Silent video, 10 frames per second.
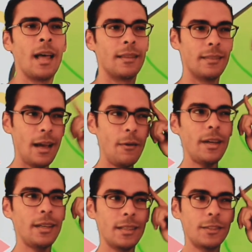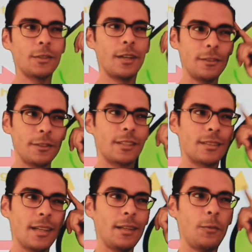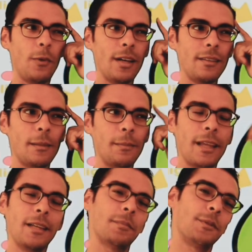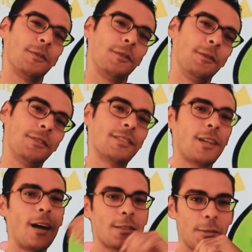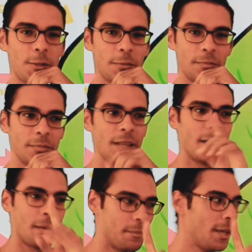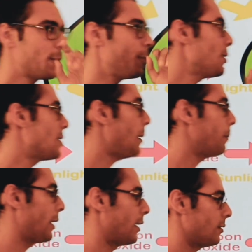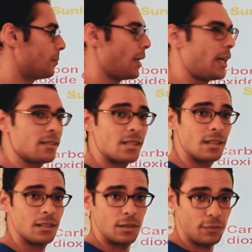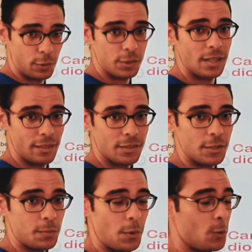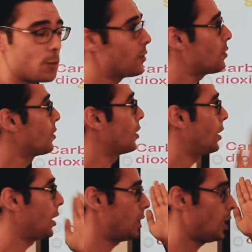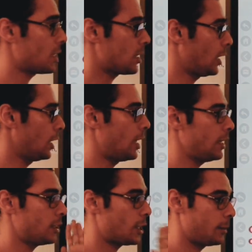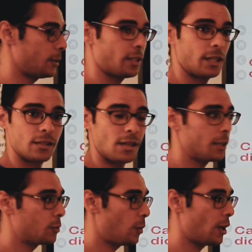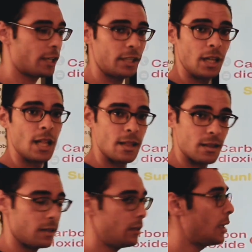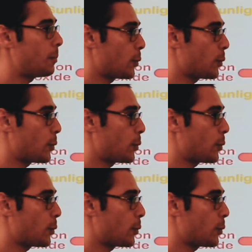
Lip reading: Now I guess you understand why the plant produces oxygen. Because the plant makes photosynthesis process. It takes sunlight, carbon dioxide, water, then it